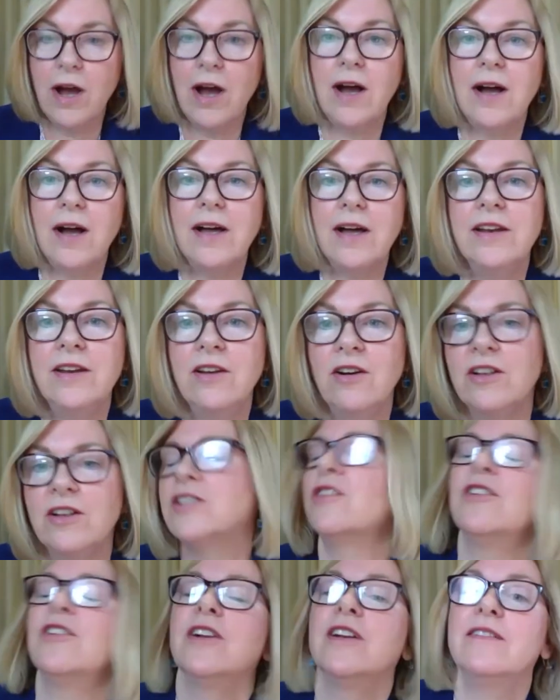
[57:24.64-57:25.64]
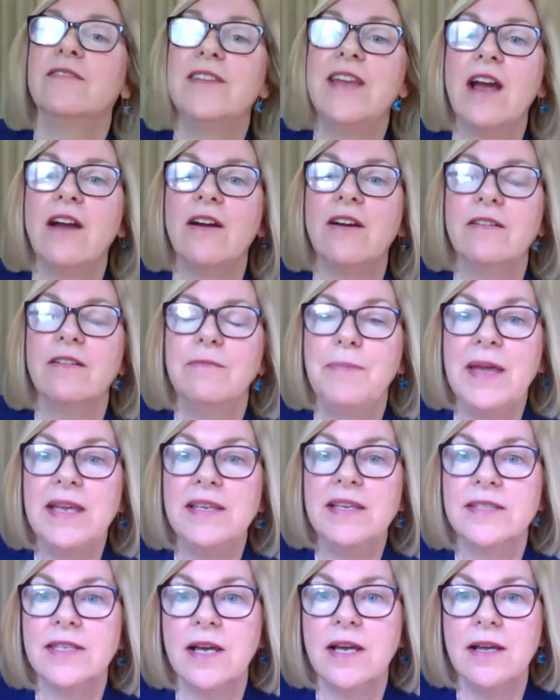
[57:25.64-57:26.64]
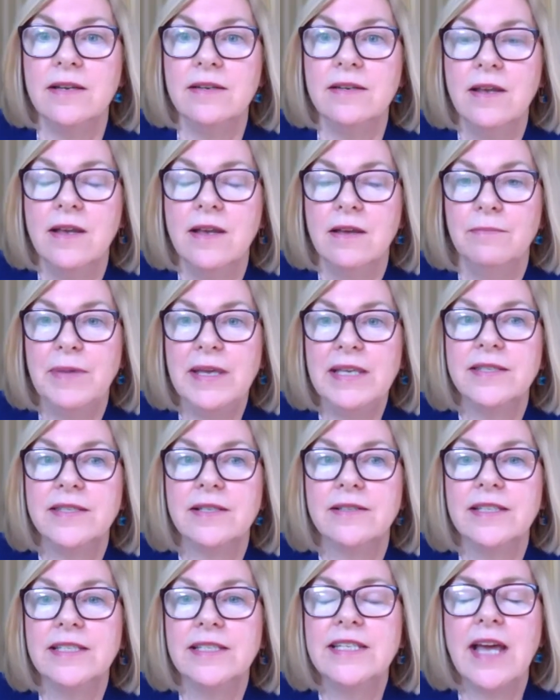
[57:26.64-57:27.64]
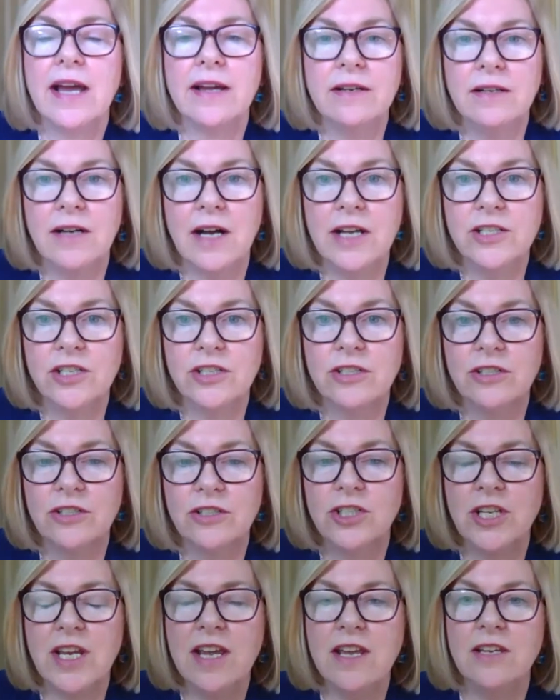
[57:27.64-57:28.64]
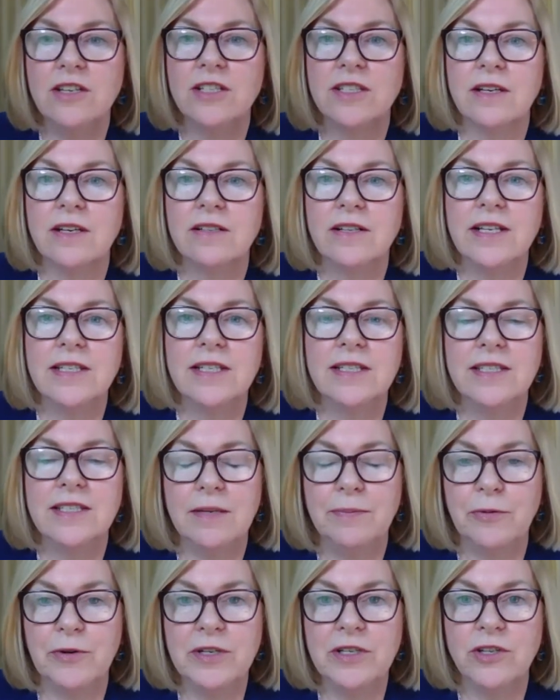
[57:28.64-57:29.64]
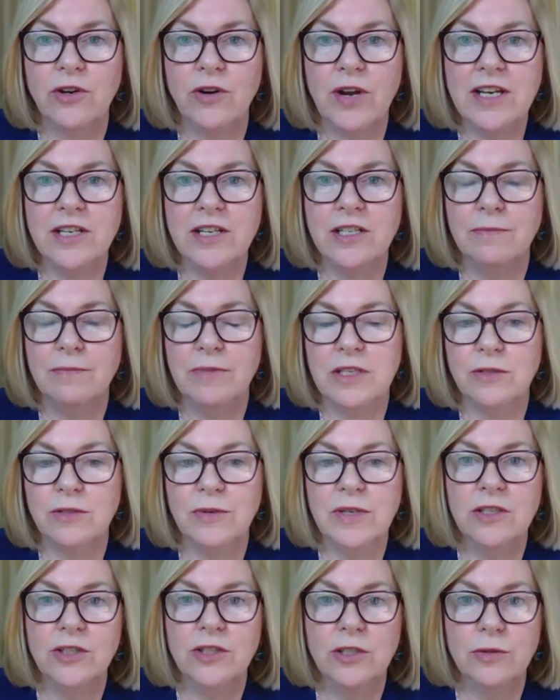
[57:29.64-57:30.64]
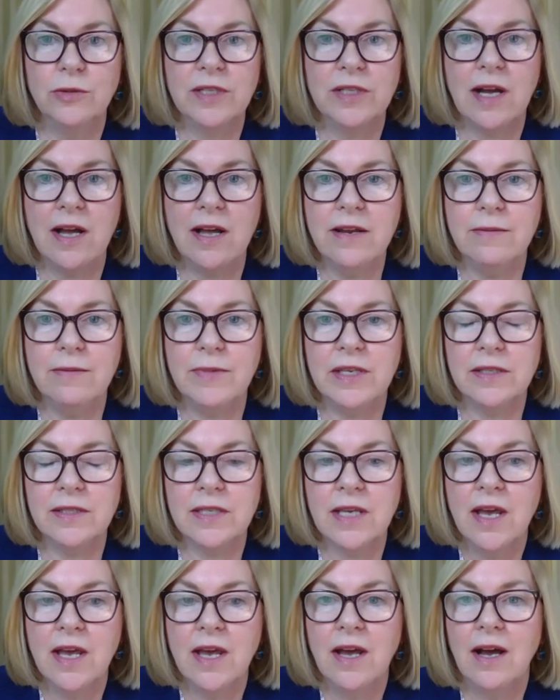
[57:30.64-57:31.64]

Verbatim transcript: uh, an alternative narrative based on basically technological change that led to deeper integration between the two economies